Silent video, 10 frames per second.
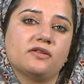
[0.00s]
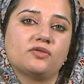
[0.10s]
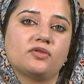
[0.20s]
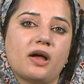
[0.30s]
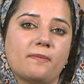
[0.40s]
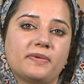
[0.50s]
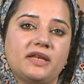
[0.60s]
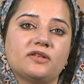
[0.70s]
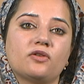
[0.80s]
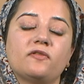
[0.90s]
to
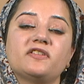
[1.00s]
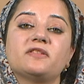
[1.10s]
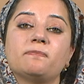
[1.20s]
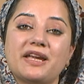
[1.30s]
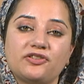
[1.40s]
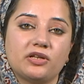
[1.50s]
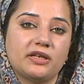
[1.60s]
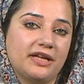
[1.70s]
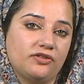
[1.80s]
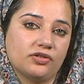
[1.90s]
companies of a special
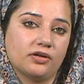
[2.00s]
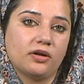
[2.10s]
nature